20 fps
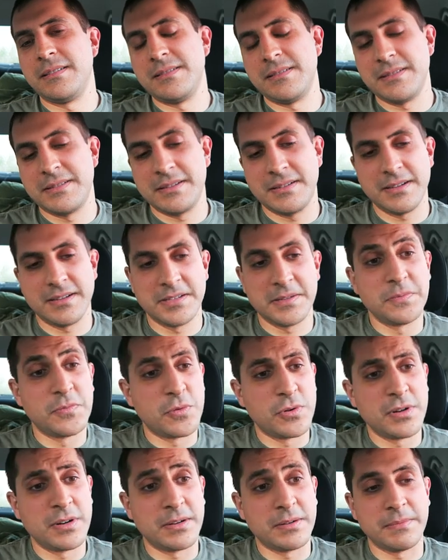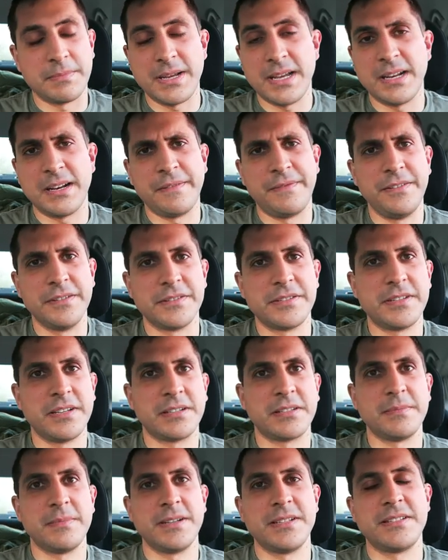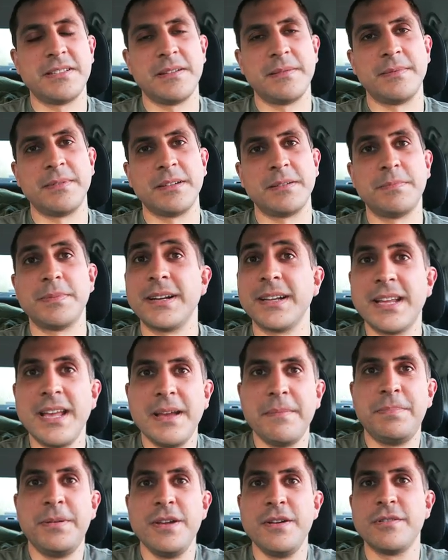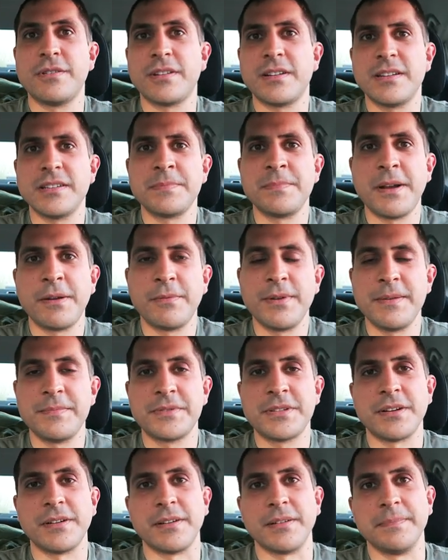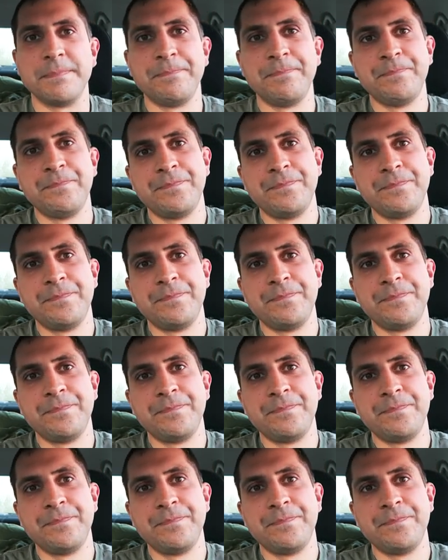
gonna discuss more. And man, I feel sick to my stomach, but I can't puke because oh. my ribs hurt.